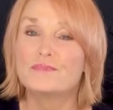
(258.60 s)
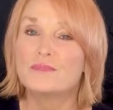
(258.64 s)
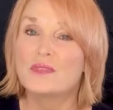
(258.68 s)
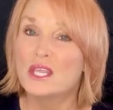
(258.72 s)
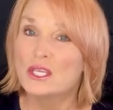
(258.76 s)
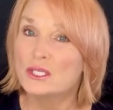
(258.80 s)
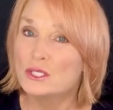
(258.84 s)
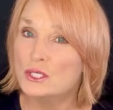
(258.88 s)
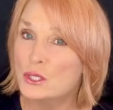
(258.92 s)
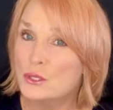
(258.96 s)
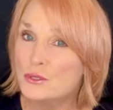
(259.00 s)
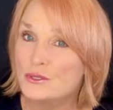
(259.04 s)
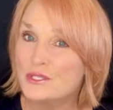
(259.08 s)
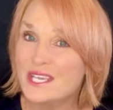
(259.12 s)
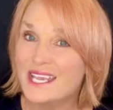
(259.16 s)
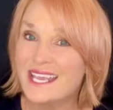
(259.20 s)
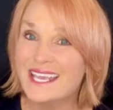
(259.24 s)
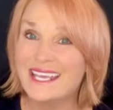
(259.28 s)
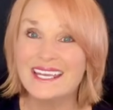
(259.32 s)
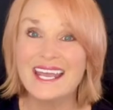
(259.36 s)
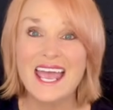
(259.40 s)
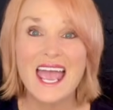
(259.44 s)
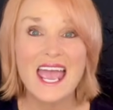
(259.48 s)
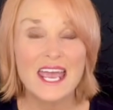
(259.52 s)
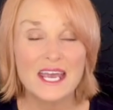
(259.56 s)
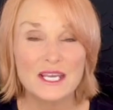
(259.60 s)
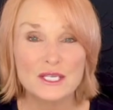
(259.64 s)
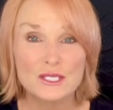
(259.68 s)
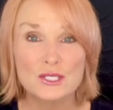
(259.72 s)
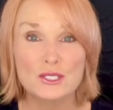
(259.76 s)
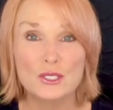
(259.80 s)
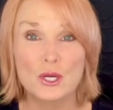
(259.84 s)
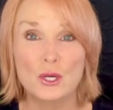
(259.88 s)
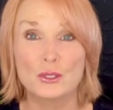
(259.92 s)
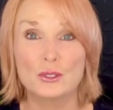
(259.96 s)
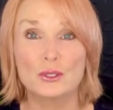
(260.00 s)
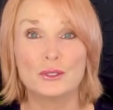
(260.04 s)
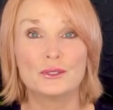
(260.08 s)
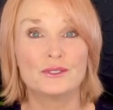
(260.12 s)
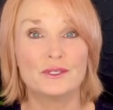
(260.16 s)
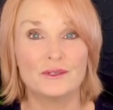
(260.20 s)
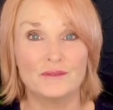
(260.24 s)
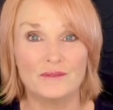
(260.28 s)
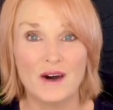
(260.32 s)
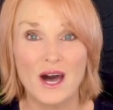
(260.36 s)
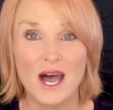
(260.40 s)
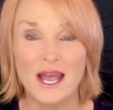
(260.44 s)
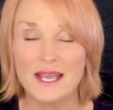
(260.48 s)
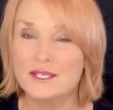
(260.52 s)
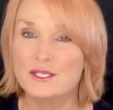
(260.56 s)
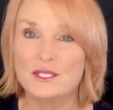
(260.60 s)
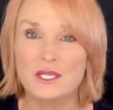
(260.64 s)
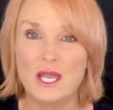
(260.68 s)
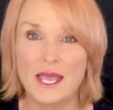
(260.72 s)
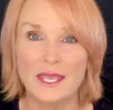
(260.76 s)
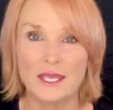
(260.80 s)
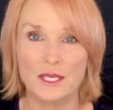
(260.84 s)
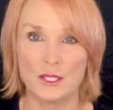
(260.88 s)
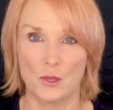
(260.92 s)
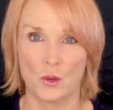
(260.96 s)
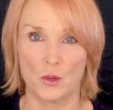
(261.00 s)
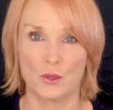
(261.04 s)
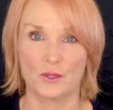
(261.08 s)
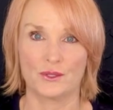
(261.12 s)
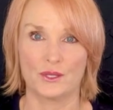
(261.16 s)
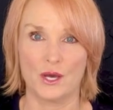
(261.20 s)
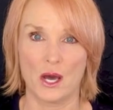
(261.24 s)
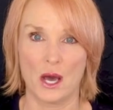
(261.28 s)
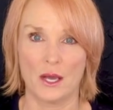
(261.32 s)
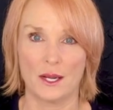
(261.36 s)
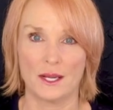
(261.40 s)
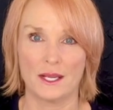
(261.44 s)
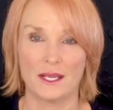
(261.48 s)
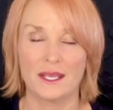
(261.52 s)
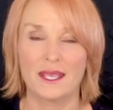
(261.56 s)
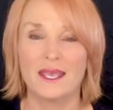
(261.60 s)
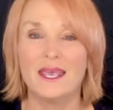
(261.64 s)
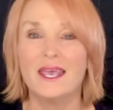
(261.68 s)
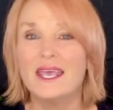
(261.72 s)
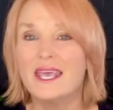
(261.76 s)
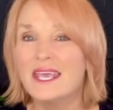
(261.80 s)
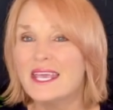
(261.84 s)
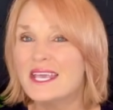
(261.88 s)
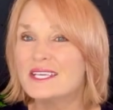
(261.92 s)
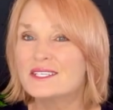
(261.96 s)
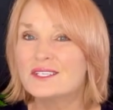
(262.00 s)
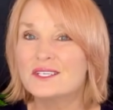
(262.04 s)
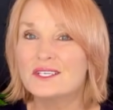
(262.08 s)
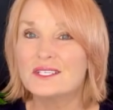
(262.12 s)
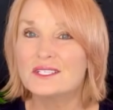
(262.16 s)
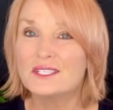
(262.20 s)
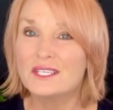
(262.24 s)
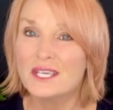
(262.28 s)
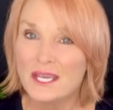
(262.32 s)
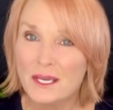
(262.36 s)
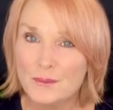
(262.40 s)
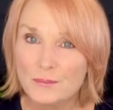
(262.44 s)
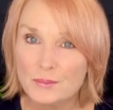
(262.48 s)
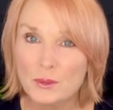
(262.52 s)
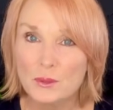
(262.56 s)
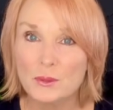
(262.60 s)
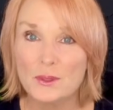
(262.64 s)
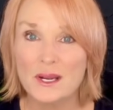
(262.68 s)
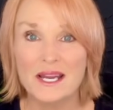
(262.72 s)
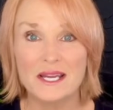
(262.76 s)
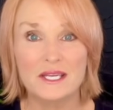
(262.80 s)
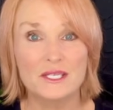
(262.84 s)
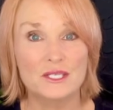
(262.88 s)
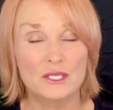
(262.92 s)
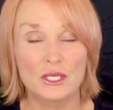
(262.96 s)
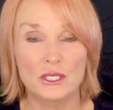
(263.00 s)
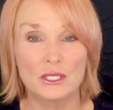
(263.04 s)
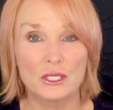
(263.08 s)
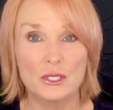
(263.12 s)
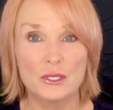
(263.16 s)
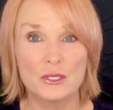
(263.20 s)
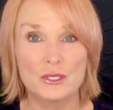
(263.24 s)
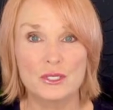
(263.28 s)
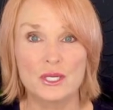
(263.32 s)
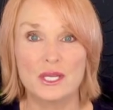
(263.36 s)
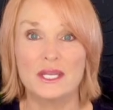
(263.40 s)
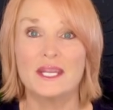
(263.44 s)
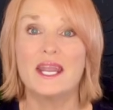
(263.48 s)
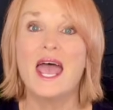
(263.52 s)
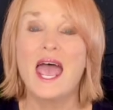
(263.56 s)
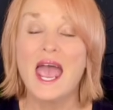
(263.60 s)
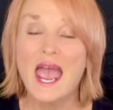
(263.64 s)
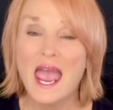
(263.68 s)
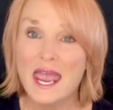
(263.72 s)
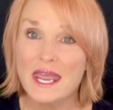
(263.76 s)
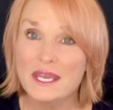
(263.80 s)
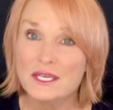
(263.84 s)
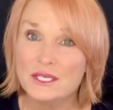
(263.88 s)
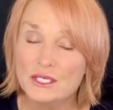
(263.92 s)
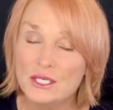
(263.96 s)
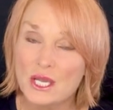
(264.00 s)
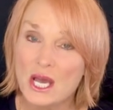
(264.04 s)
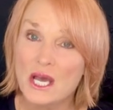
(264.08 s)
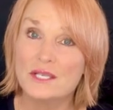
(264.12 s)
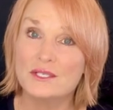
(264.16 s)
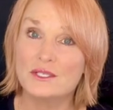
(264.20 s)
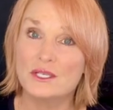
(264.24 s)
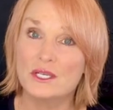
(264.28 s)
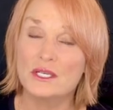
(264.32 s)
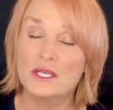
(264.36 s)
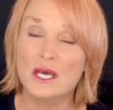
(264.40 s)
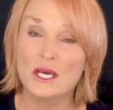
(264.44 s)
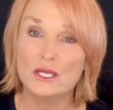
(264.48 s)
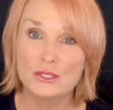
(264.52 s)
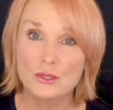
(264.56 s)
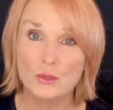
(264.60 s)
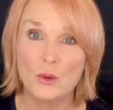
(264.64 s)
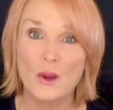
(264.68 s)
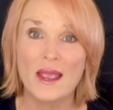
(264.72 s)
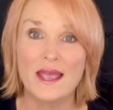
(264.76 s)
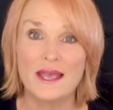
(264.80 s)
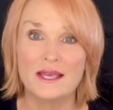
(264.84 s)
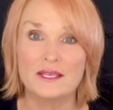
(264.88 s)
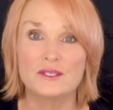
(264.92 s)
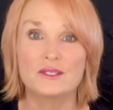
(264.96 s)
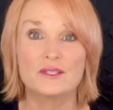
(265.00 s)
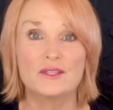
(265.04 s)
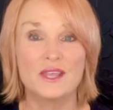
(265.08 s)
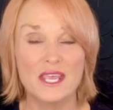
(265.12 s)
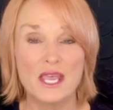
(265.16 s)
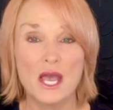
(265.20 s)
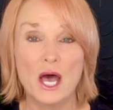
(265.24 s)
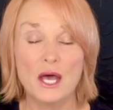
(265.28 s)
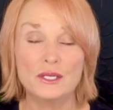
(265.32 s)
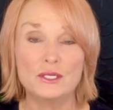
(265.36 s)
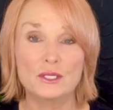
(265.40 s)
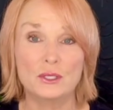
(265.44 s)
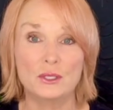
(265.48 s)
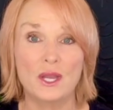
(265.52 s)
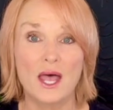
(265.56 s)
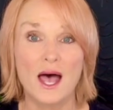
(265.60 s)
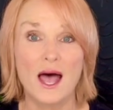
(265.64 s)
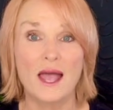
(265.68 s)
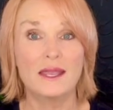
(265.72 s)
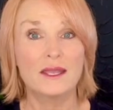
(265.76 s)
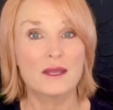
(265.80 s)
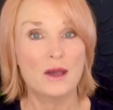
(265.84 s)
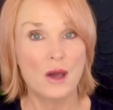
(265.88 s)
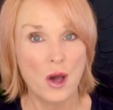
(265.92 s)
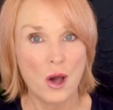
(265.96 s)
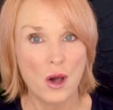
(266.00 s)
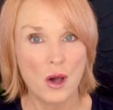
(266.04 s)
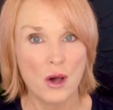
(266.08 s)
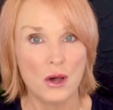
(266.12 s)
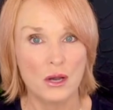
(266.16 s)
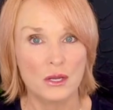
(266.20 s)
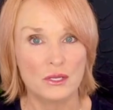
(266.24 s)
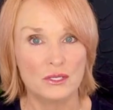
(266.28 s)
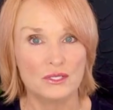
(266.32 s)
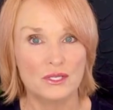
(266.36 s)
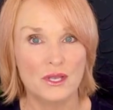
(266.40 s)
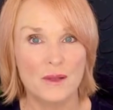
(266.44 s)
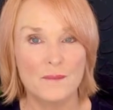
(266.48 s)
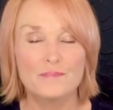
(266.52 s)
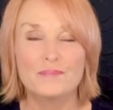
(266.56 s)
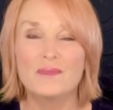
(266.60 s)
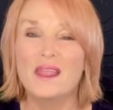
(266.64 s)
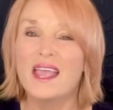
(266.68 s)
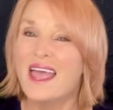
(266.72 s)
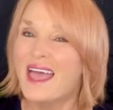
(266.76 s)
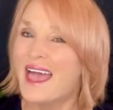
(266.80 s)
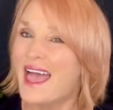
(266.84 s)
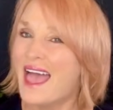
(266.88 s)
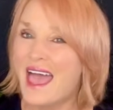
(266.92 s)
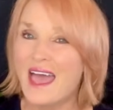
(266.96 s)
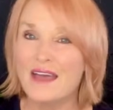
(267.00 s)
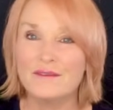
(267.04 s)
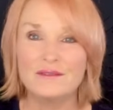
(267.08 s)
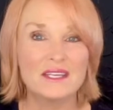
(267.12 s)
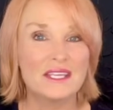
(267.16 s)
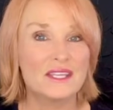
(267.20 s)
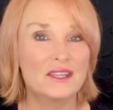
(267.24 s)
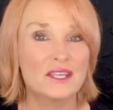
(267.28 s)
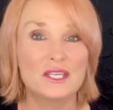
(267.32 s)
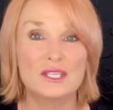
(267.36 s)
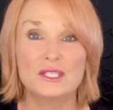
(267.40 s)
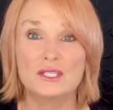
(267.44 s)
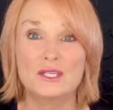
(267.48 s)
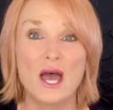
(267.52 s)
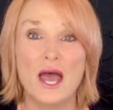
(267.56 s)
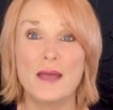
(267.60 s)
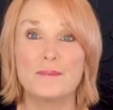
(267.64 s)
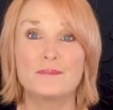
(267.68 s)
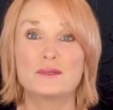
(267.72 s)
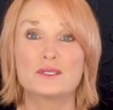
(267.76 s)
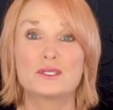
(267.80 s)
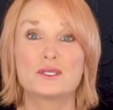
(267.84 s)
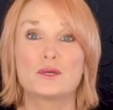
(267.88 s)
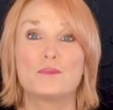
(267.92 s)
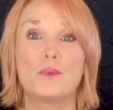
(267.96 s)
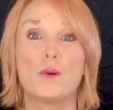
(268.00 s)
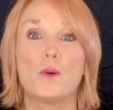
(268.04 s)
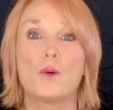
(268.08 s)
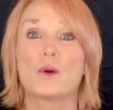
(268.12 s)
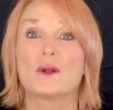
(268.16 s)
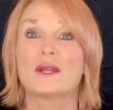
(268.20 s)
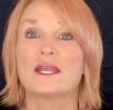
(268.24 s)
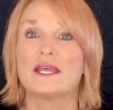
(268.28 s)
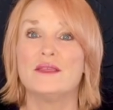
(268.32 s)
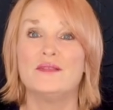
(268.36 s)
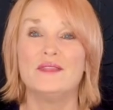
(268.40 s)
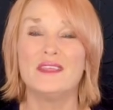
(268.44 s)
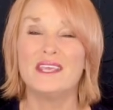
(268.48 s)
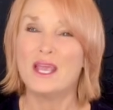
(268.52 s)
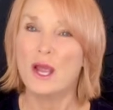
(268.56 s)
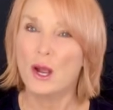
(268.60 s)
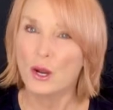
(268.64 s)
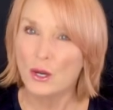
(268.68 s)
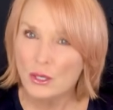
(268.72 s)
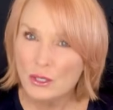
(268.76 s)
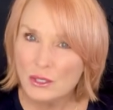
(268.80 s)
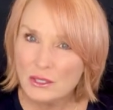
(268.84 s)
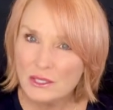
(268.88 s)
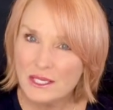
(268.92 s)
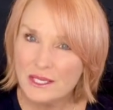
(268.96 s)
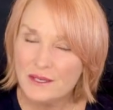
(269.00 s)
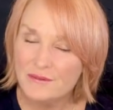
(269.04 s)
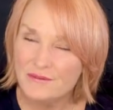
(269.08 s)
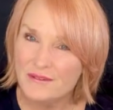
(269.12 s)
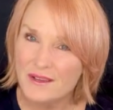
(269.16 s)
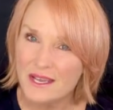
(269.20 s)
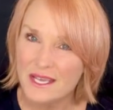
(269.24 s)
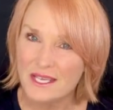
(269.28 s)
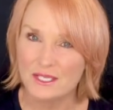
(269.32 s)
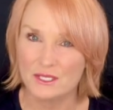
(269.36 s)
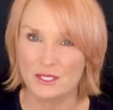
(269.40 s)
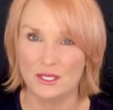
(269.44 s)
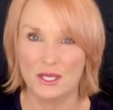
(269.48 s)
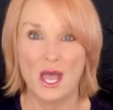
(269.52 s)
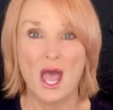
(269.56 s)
Using an external device like an orthotic is a temporary solution and doesn't address the underlying cause. Having this type of support in the early phase